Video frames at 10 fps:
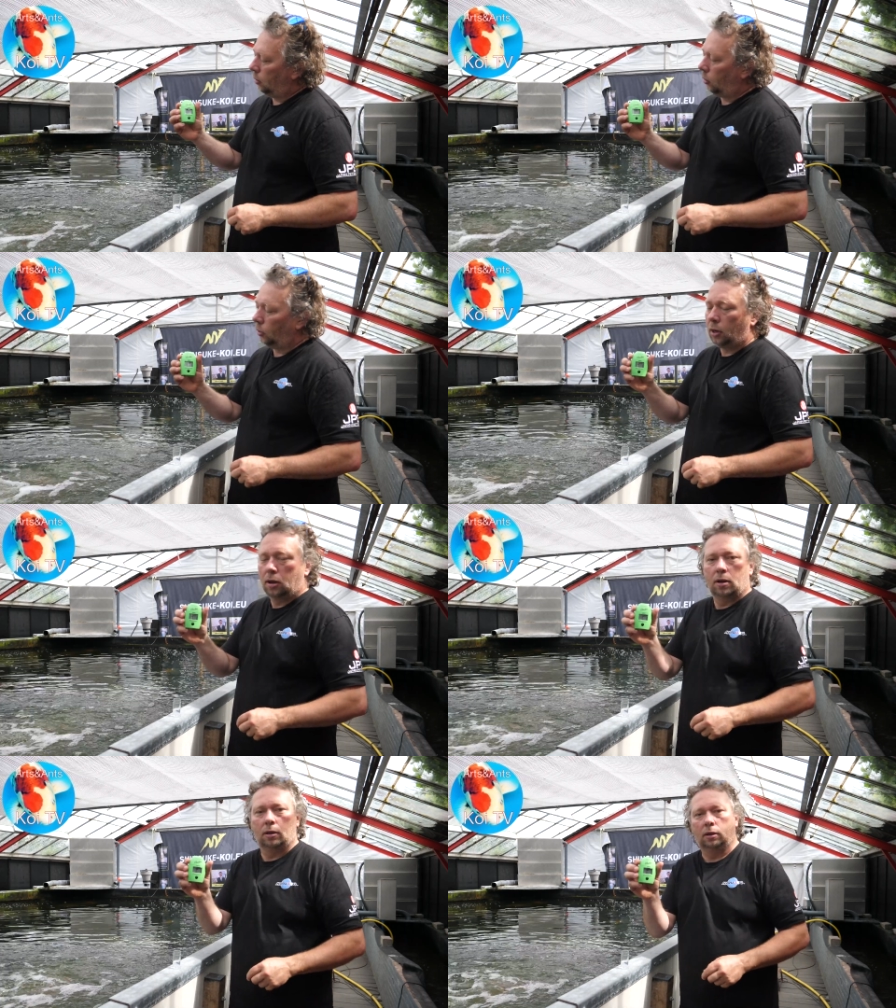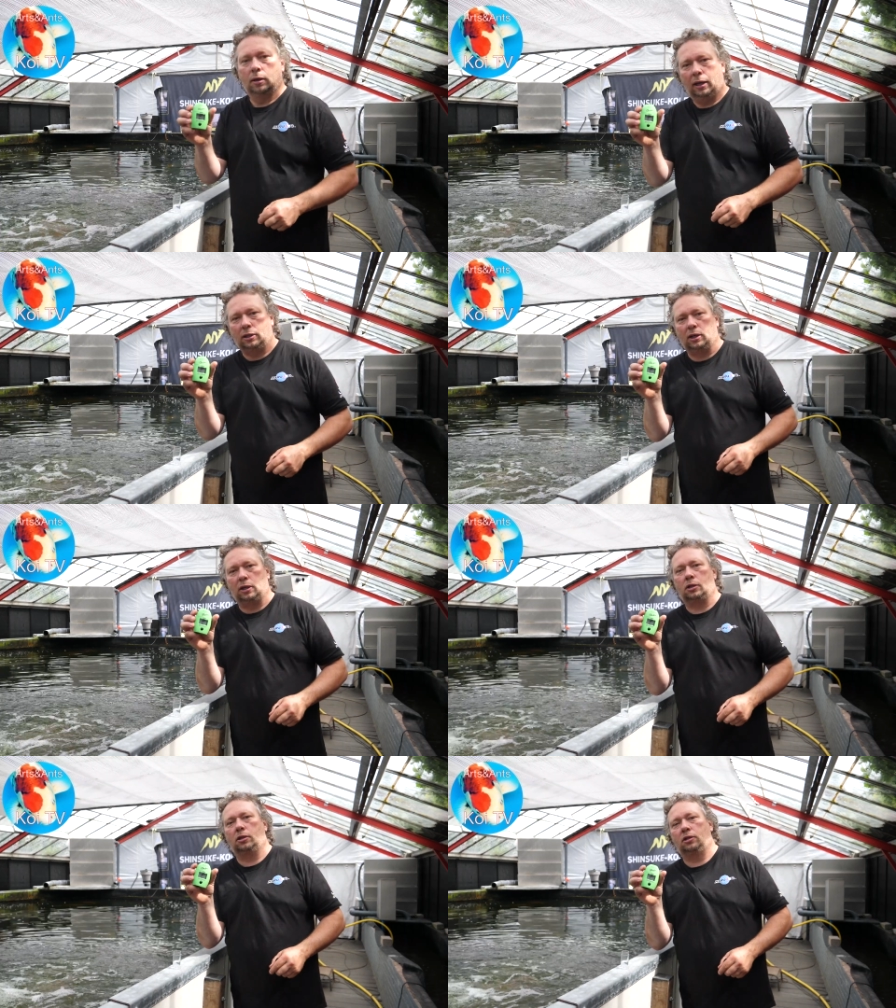on, it
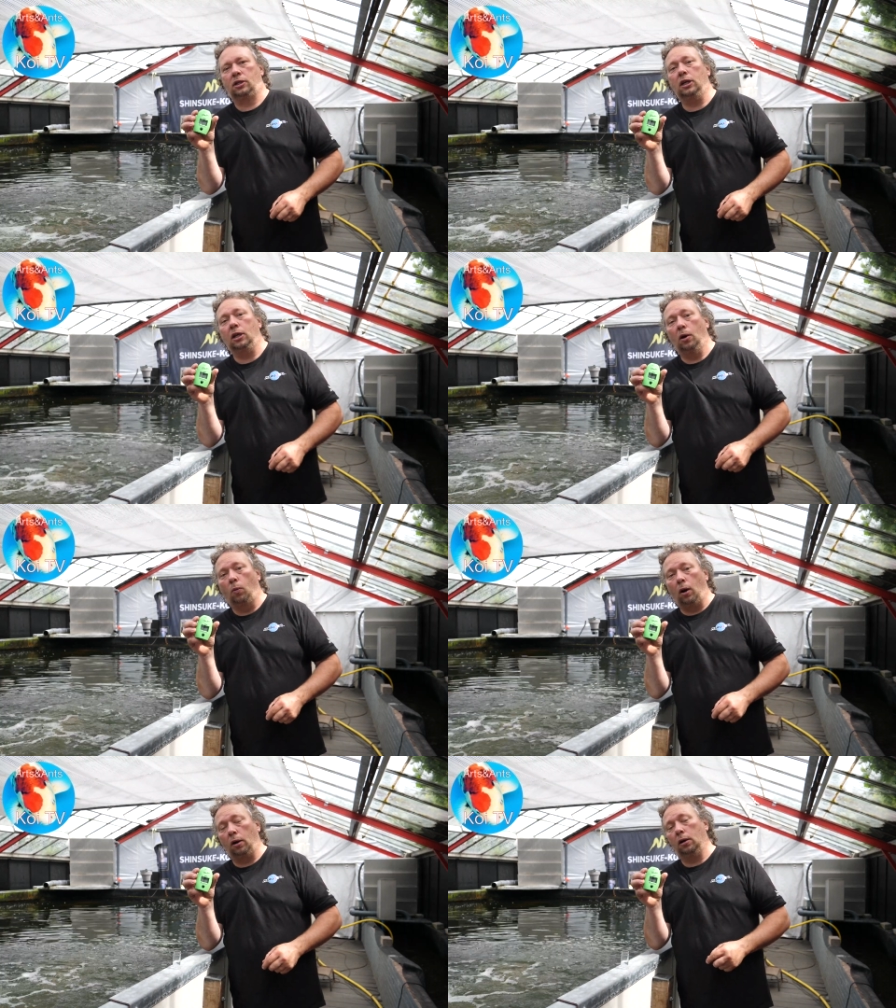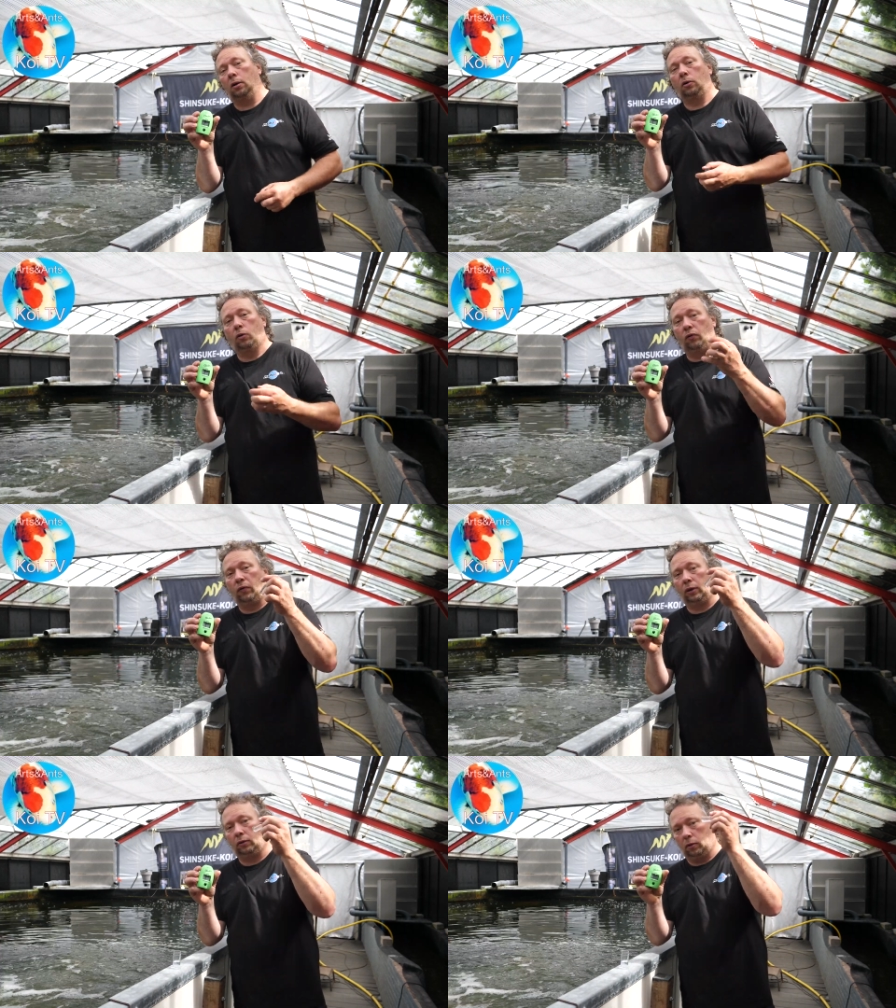says C1,
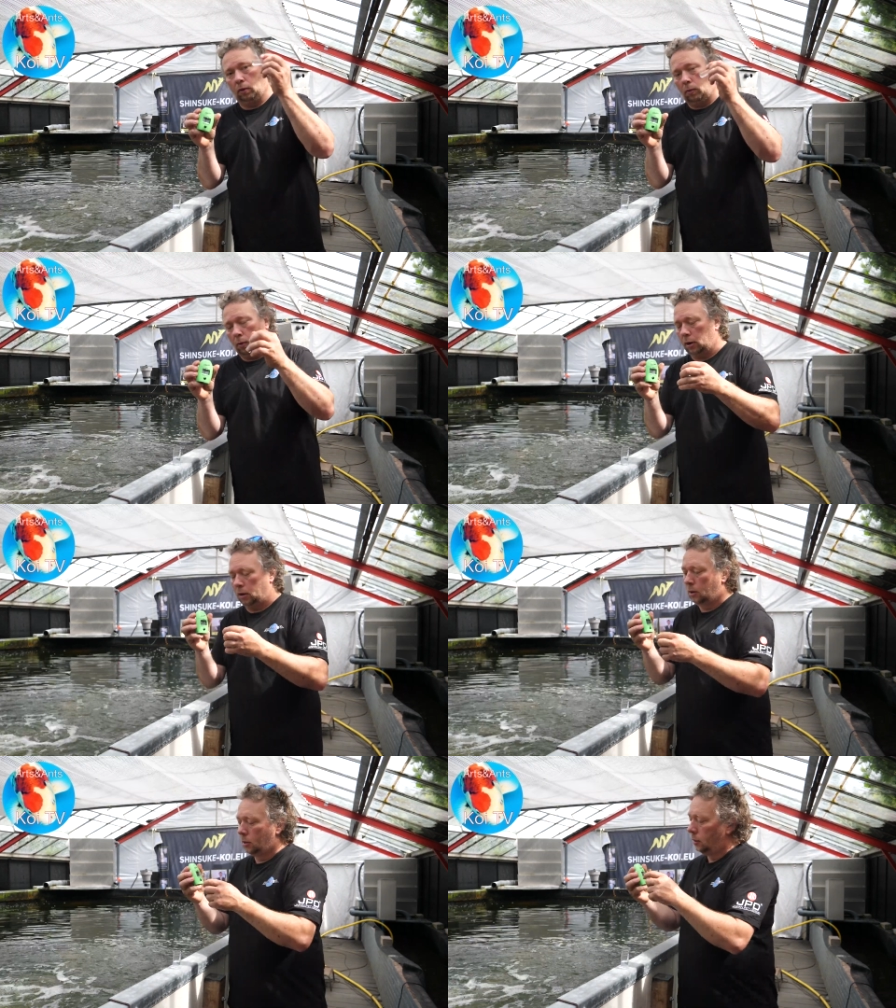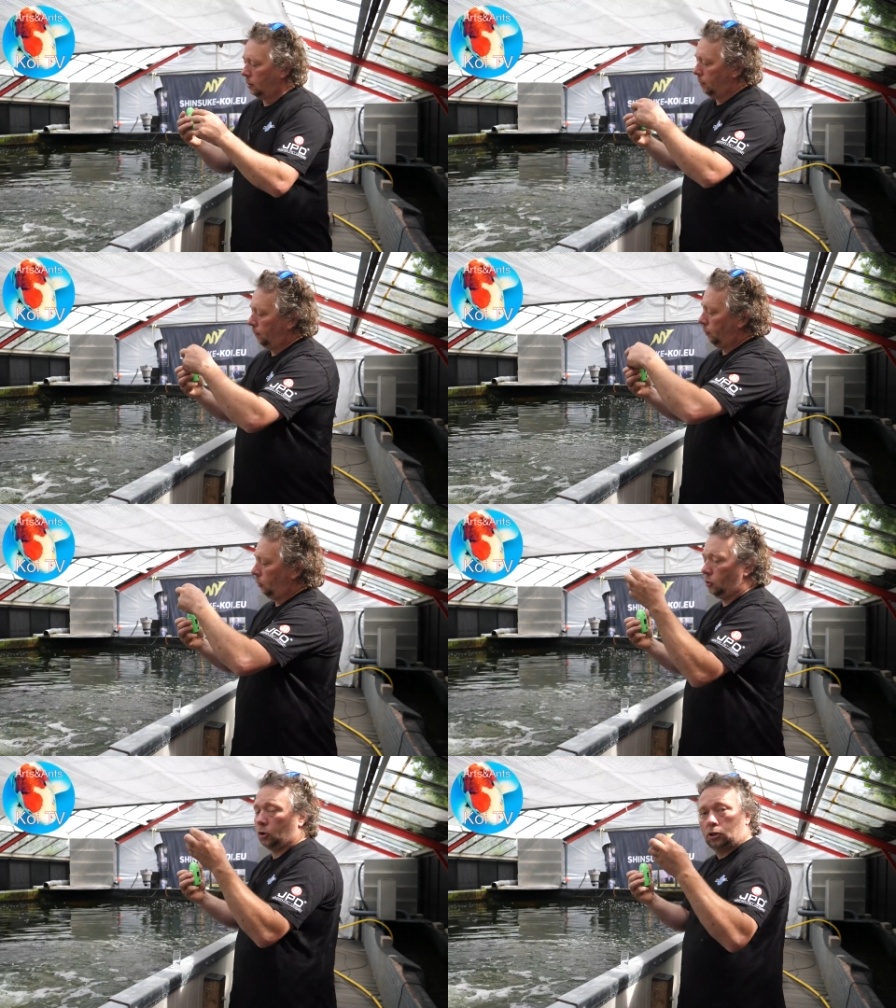cuvette 1,
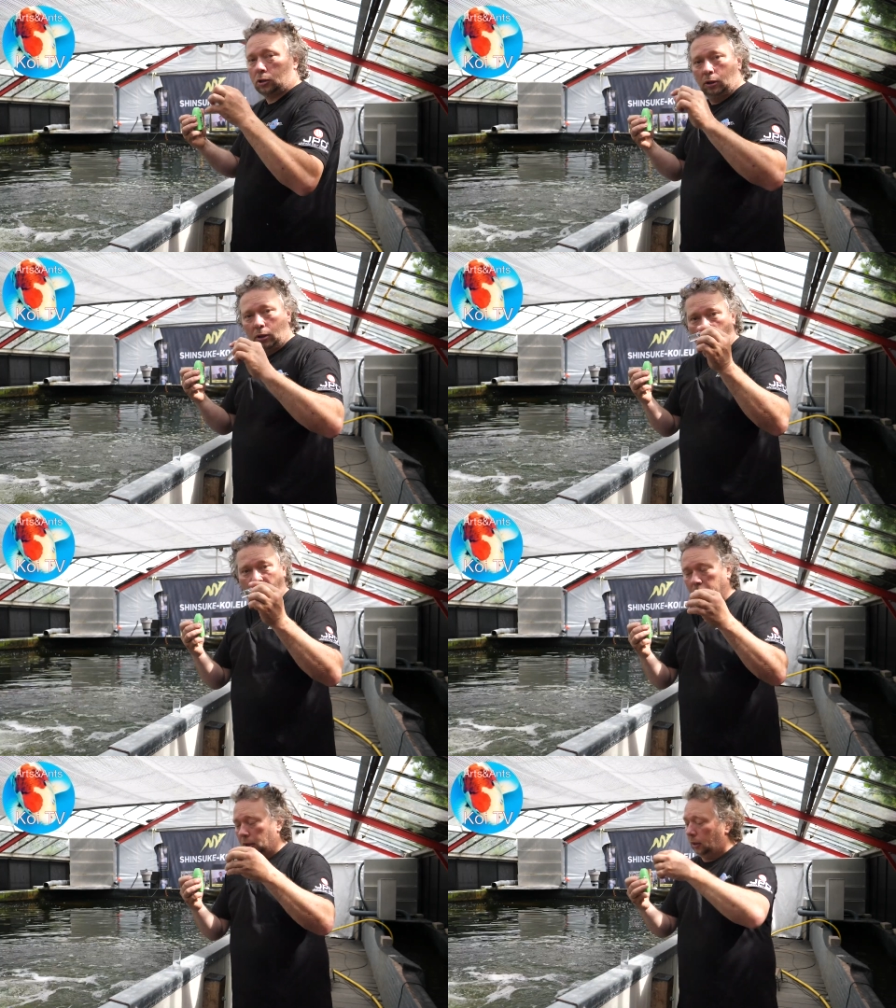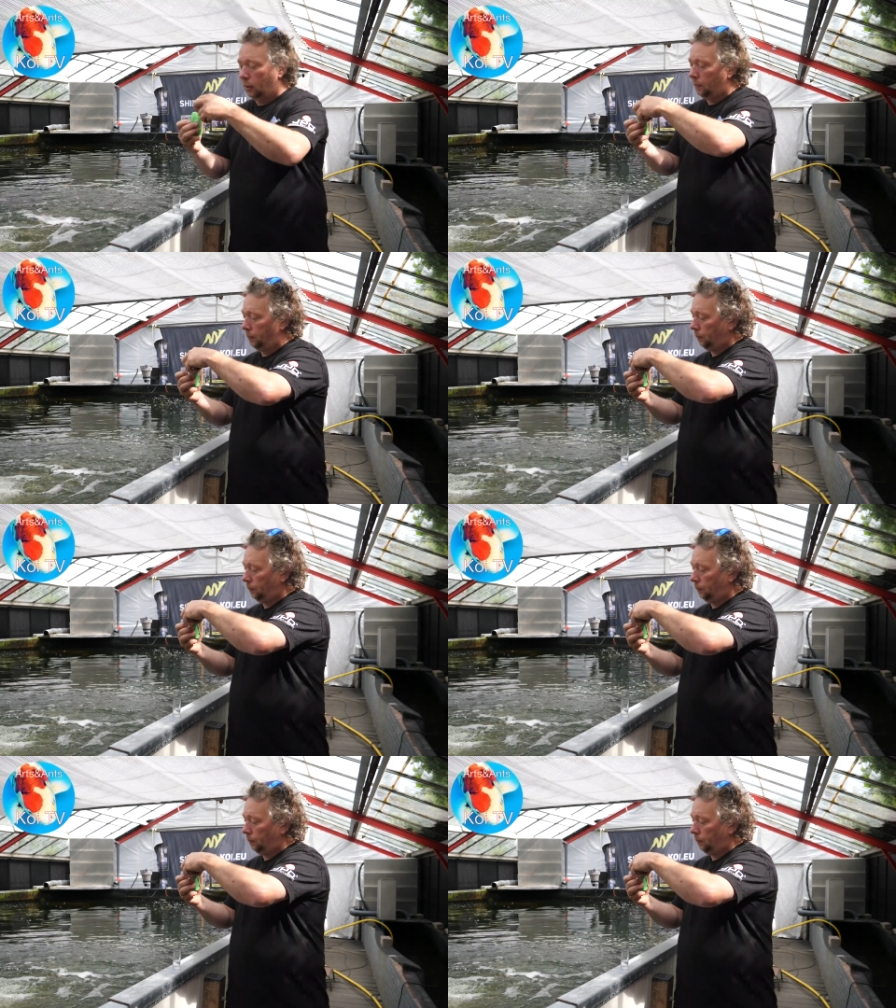just nothing in.